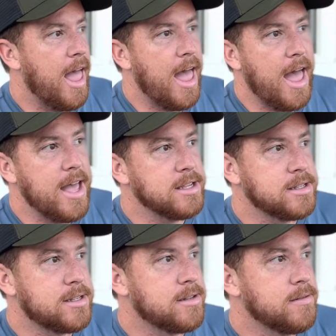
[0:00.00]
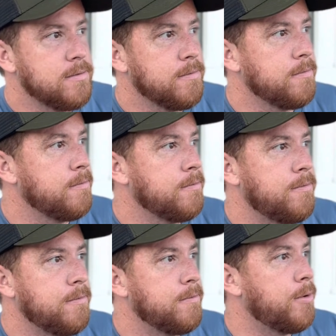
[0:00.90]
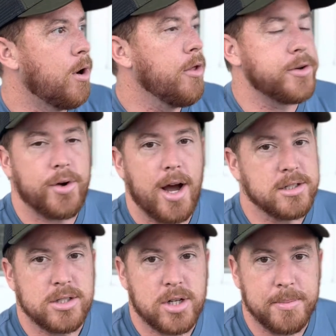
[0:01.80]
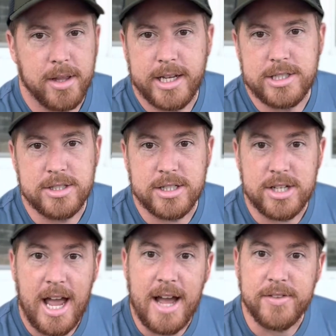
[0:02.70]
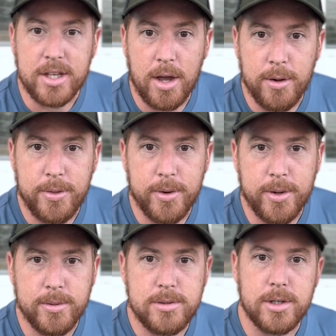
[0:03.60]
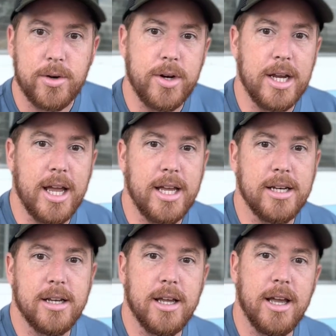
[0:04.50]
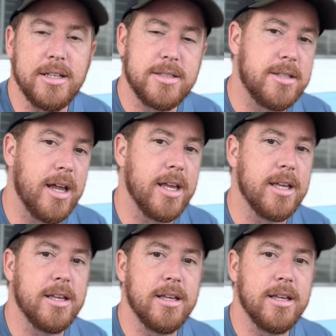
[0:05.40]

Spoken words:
as for all the trials and tribulations that you have to go through to create a stunning